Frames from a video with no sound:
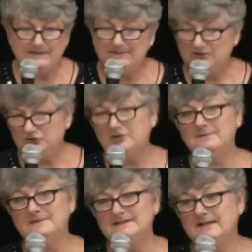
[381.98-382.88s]
that means you
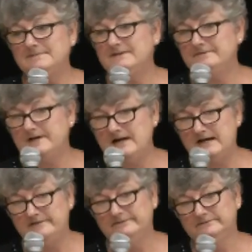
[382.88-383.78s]
can miss up to
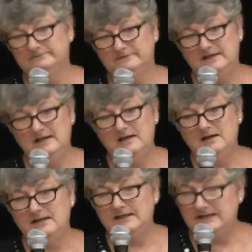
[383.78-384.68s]
5.
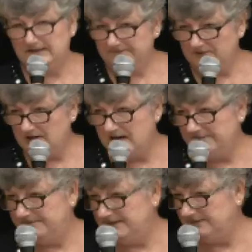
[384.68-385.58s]
Again, I feel
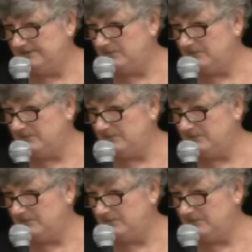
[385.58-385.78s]
confident